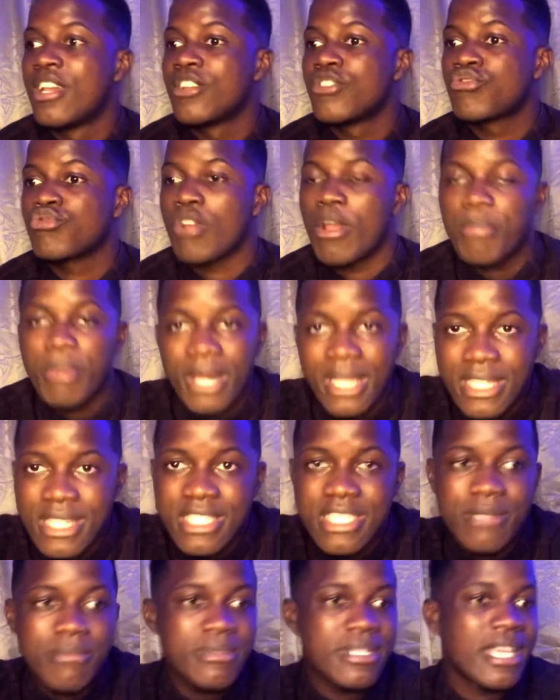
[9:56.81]

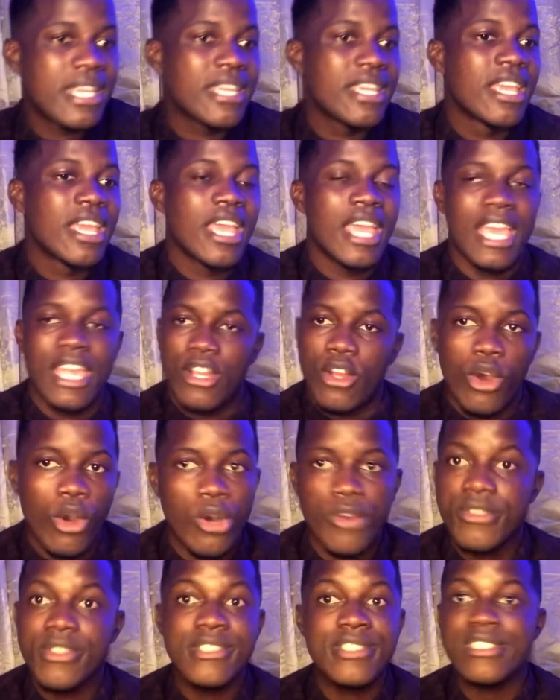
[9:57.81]
tribalism day, and
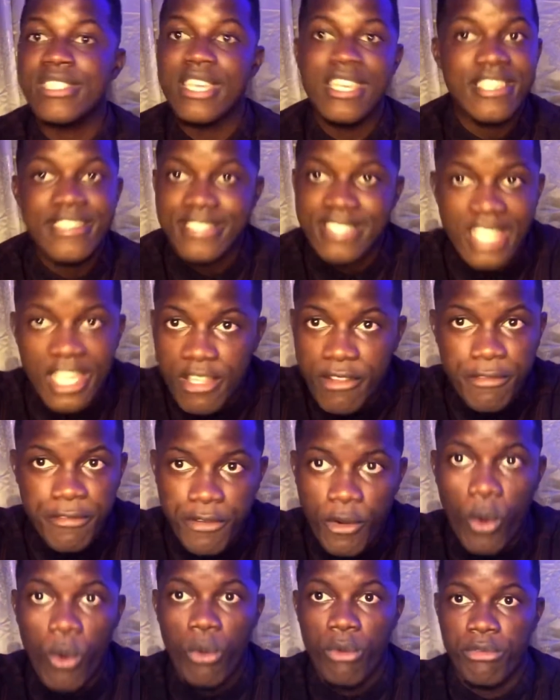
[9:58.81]
all those things are
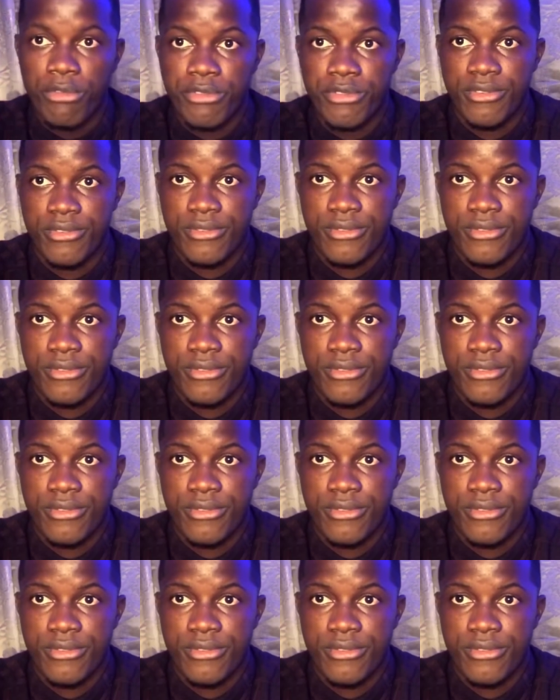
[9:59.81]
involved.